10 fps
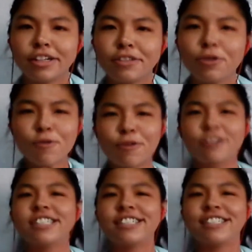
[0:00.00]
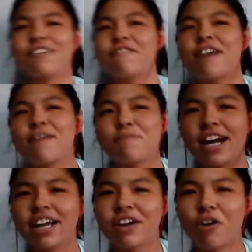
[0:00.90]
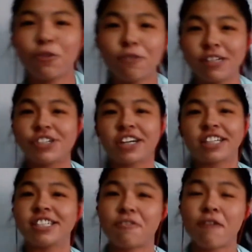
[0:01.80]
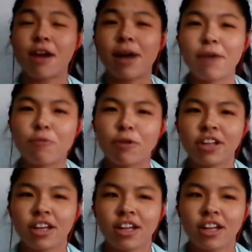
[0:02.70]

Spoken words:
no coaches in the right mind or no instructors in the right mind would